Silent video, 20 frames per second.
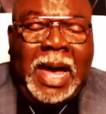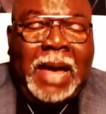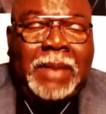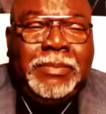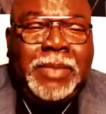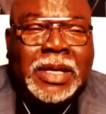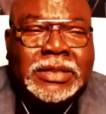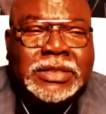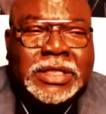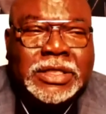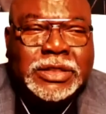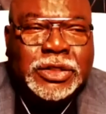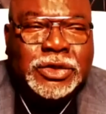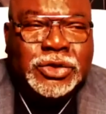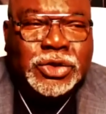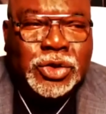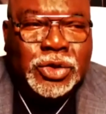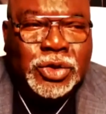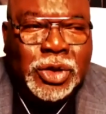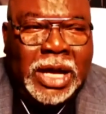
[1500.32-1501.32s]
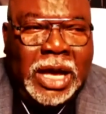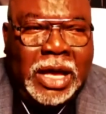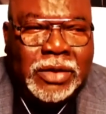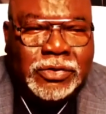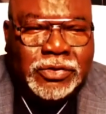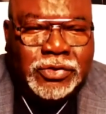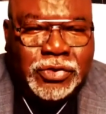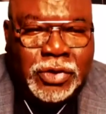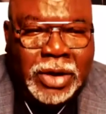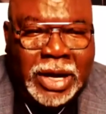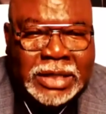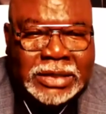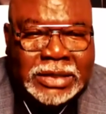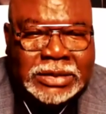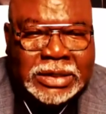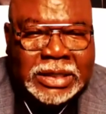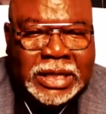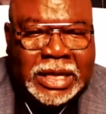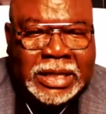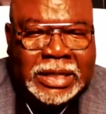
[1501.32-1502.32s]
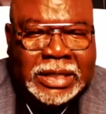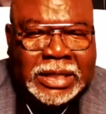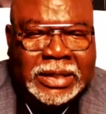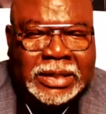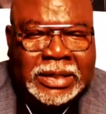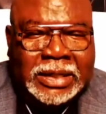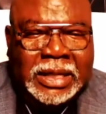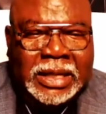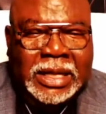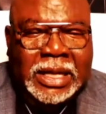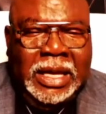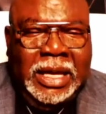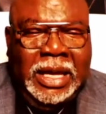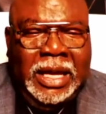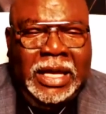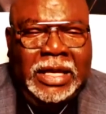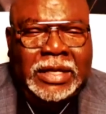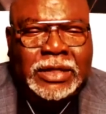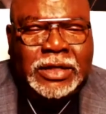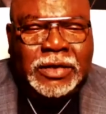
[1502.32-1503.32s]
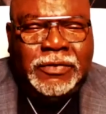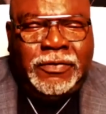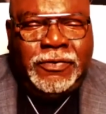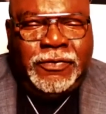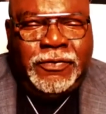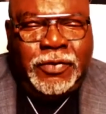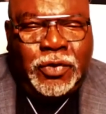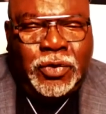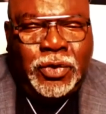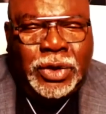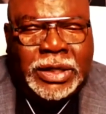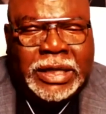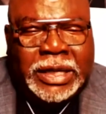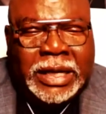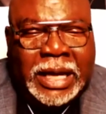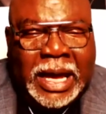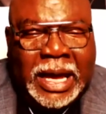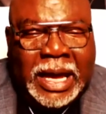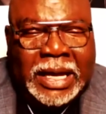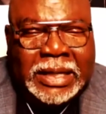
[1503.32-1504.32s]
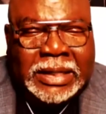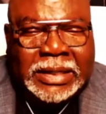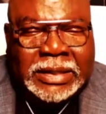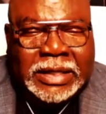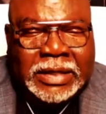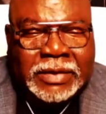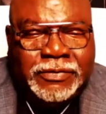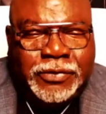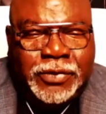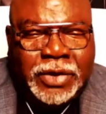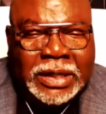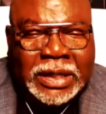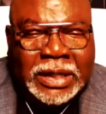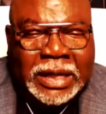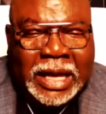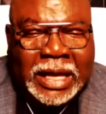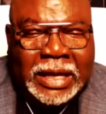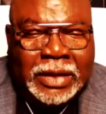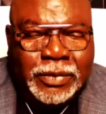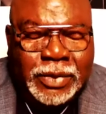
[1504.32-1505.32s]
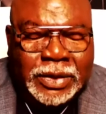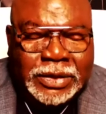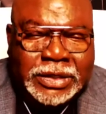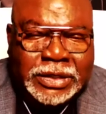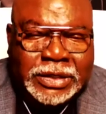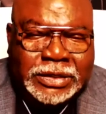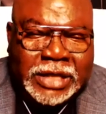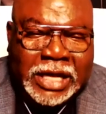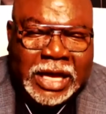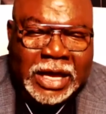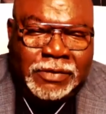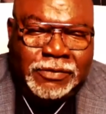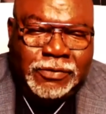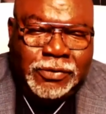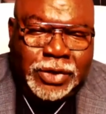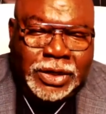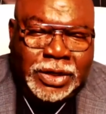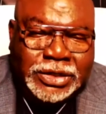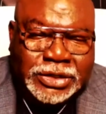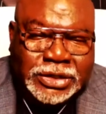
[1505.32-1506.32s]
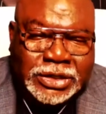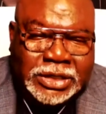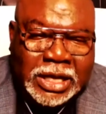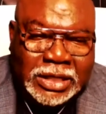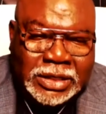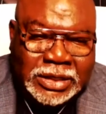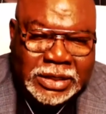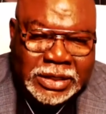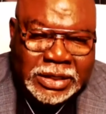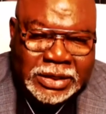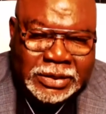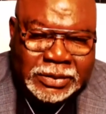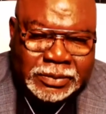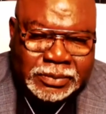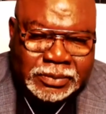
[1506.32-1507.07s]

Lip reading: messages are now translated into 48 different languages every Sunday.